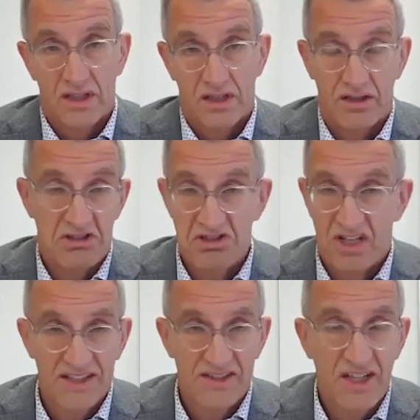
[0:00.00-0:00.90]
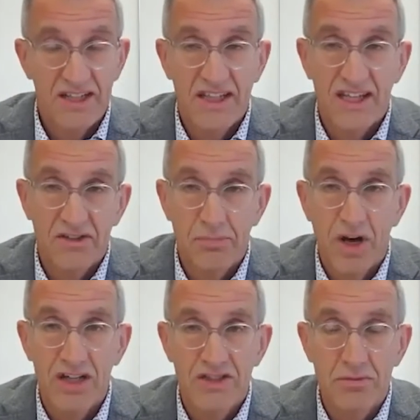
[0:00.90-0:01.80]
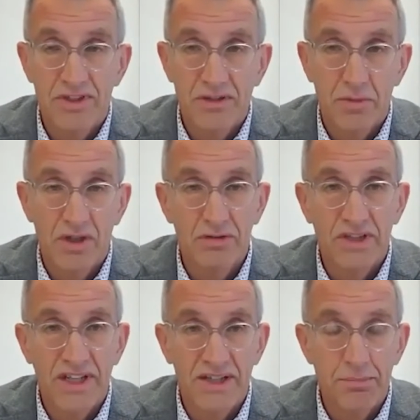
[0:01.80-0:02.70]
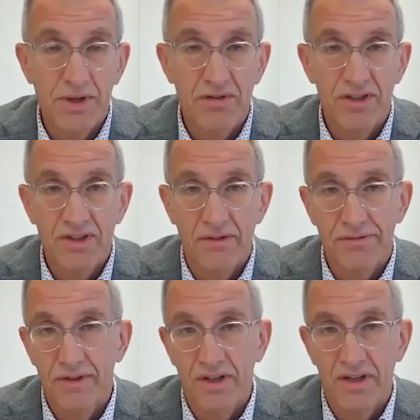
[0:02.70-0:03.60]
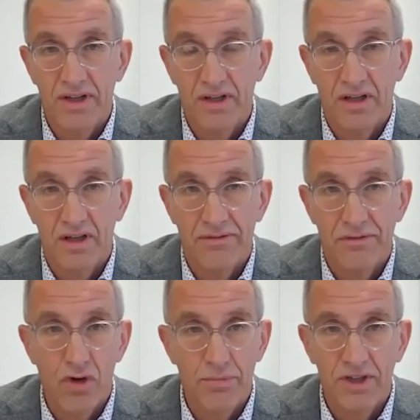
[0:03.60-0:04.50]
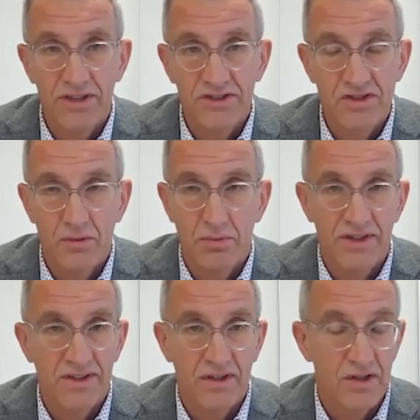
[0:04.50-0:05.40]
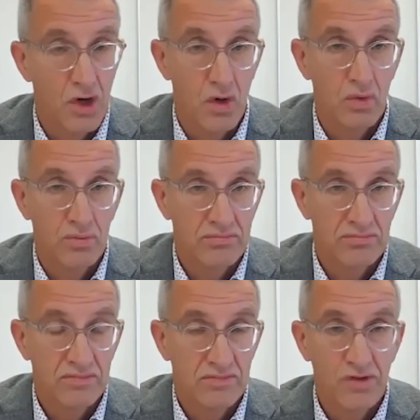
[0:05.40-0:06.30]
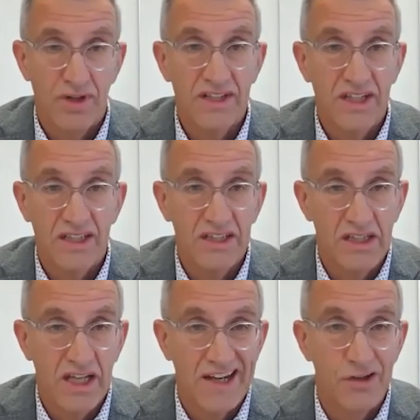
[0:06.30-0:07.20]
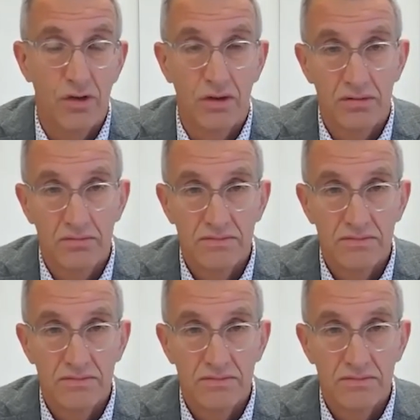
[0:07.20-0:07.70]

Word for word: let's say at the end of March, we were looking at a period of four months with no training at all.